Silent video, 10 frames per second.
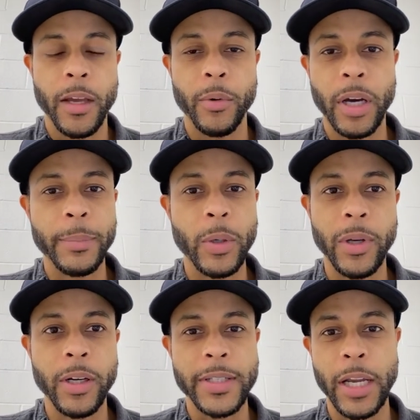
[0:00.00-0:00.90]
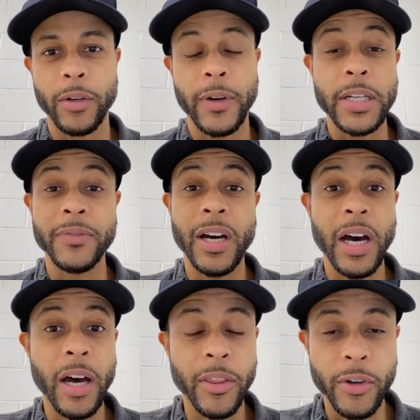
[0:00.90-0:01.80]
We ought to be willing to sacrifice for
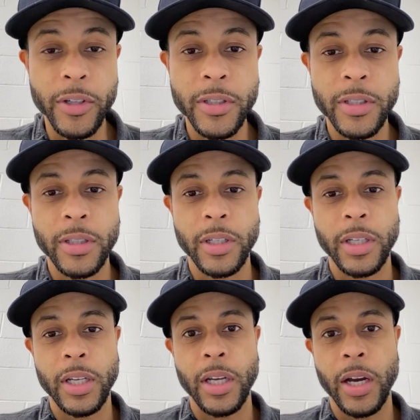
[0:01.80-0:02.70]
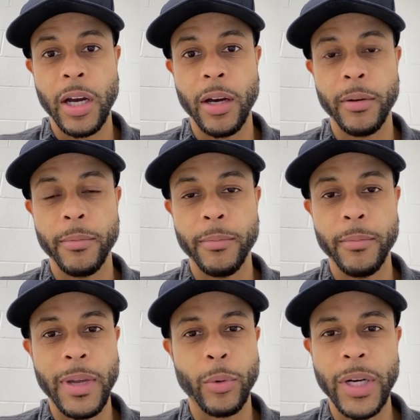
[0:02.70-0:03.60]
others. Uh,
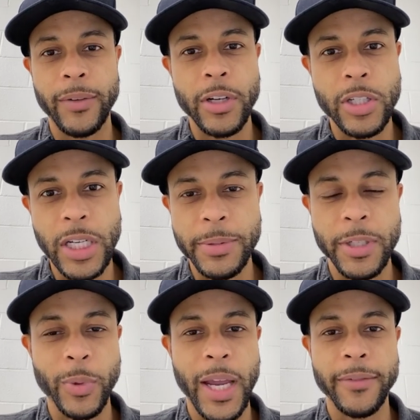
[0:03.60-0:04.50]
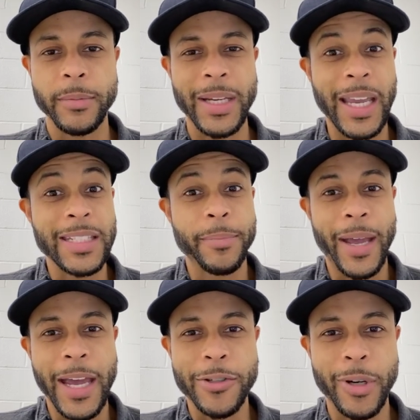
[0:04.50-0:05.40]
make whatever adjustments we have to make as a
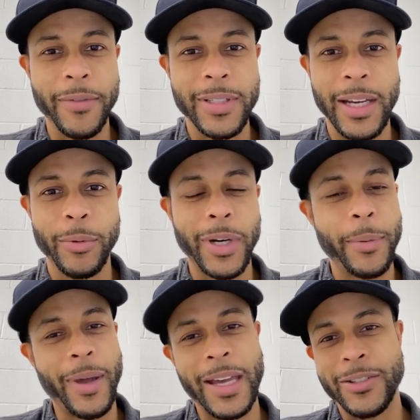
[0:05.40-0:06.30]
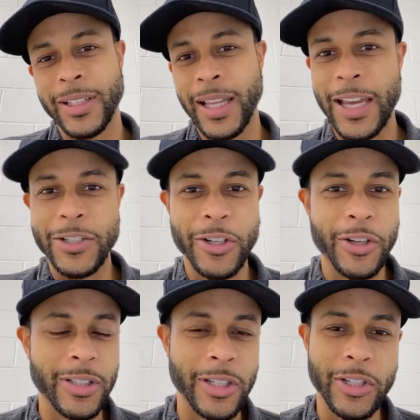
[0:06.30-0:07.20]
pastor. I've said it when I pastored the last
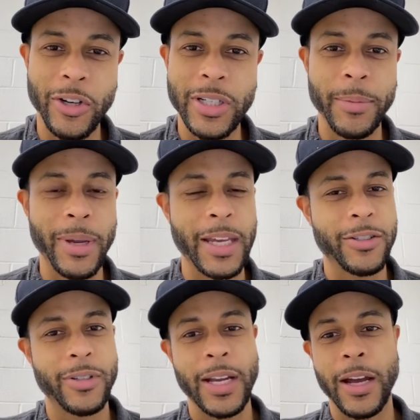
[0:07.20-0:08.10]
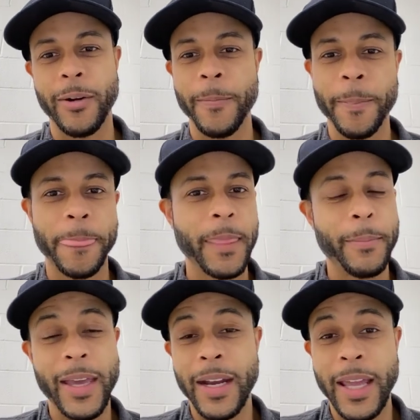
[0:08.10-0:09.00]
church, this church I pastor now.
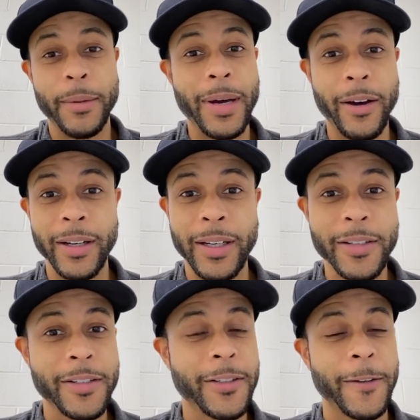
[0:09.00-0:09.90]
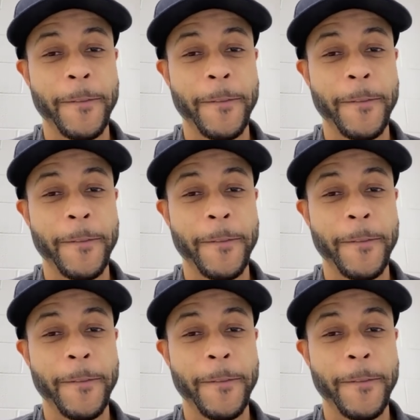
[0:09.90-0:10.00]
Man, it ain't about us.